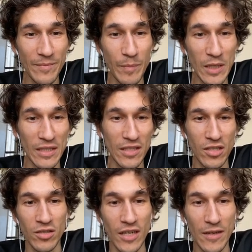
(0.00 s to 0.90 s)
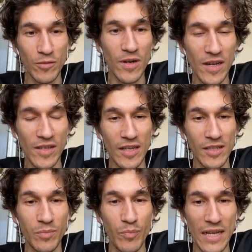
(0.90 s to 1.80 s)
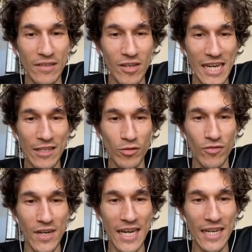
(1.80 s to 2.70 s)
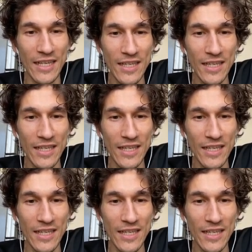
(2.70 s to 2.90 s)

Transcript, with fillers: But I would rather spend grain on grain.